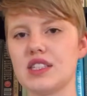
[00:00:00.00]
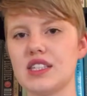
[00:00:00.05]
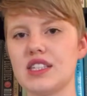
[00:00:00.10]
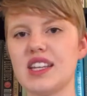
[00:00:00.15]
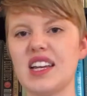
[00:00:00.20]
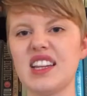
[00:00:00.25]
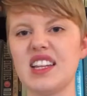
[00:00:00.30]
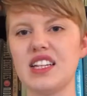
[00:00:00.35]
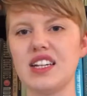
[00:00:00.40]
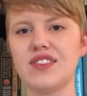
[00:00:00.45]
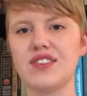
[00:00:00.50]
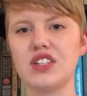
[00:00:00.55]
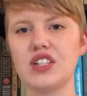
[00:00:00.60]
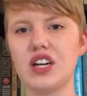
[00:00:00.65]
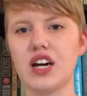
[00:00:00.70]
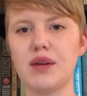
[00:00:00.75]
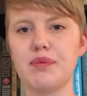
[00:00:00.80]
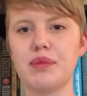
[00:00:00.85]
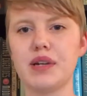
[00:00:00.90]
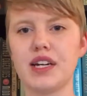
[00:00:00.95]
a slightly different
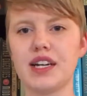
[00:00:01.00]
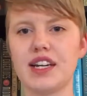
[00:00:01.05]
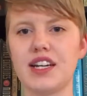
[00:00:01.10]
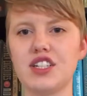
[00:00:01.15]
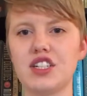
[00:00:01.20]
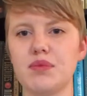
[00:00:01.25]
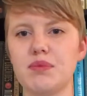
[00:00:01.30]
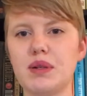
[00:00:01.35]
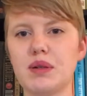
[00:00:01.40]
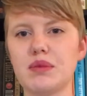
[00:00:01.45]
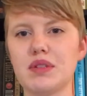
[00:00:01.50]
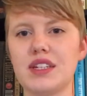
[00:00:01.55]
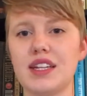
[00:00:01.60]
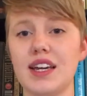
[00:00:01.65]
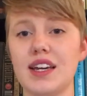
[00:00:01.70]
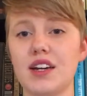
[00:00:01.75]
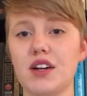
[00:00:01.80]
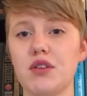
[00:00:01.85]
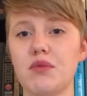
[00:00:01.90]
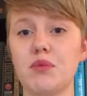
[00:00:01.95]
topic and I should be able to
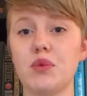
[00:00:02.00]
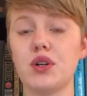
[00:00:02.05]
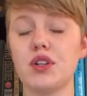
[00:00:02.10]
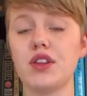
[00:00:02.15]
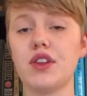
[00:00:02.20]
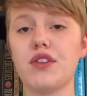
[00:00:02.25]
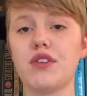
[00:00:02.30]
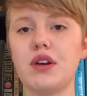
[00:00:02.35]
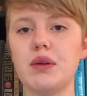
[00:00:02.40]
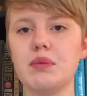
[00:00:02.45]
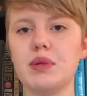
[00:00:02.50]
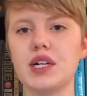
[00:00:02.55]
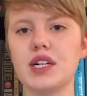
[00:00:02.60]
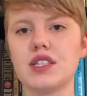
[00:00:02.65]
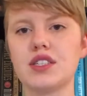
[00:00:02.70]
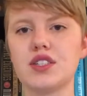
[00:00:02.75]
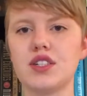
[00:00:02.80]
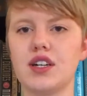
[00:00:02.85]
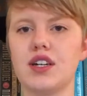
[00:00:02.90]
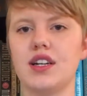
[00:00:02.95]
take out more than 3
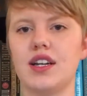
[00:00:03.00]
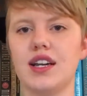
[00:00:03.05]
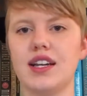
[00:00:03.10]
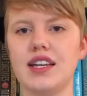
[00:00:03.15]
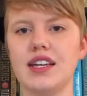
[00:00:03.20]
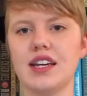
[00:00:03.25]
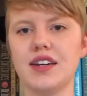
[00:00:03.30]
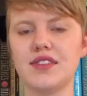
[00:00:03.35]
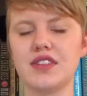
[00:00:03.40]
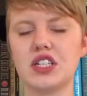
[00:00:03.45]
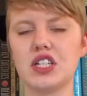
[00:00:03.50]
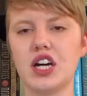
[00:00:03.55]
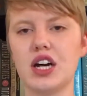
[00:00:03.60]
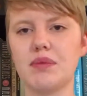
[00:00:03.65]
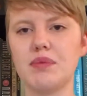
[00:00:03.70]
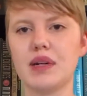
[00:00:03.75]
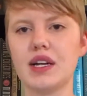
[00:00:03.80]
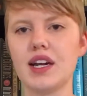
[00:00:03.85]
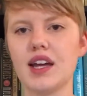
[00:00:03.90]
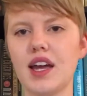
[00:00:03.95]
books on any given
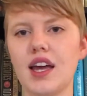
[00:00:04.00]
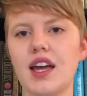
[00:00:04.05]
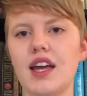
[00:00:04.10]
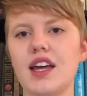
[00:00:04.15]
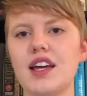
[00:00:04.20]
topic.